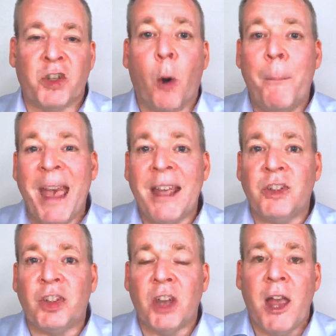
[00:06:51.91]
or
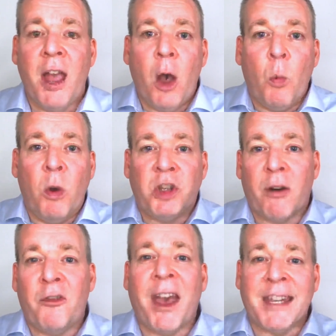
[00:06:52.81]
pitch which are
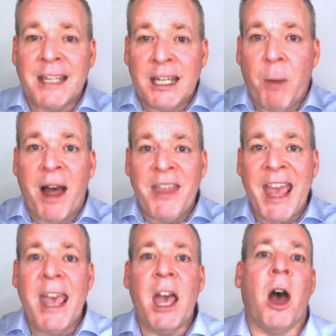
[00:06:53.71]
affected by
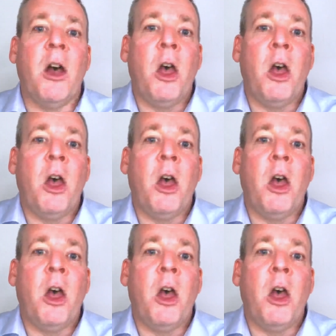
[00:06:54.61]
the ear.